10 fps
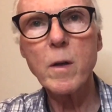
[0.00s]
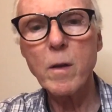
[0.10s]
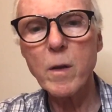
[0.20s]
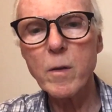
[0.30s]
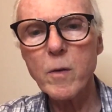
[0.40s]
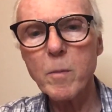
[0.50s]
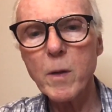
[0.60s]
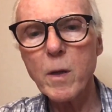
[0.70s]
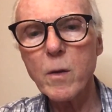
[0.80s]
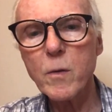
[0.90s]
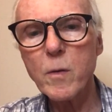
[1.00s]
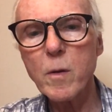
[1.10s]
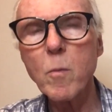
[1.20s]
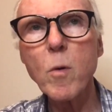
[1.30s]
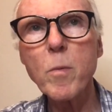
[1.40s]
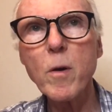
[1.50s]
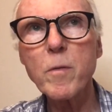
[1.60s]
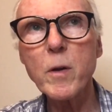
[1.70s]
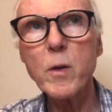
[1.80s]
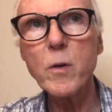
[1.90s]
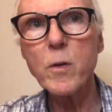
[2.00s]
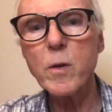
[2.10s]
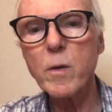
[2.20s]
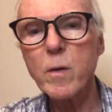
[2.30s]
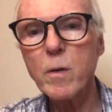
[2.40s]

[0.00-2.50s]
than something else? A more perfect union.